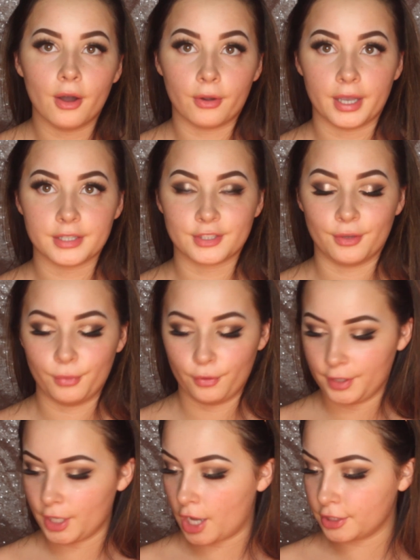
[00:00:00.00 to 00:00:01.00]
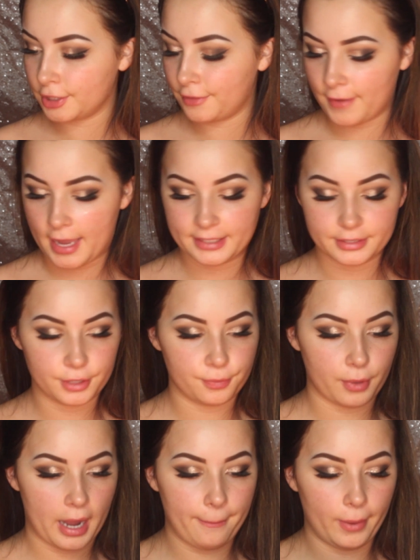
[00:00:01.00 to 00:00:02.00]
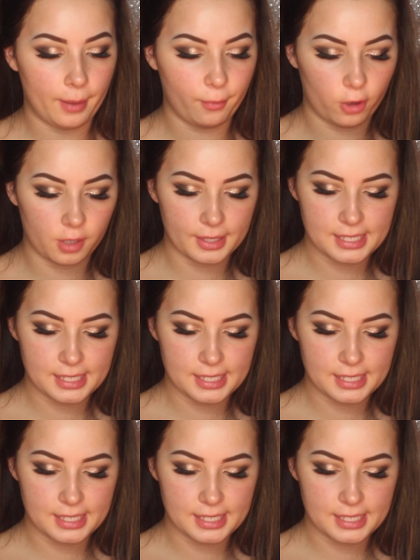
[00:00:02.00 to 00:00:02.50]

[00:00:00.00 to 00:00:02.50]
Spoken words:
Okay, so moving on to the face, to prep, I'm going to be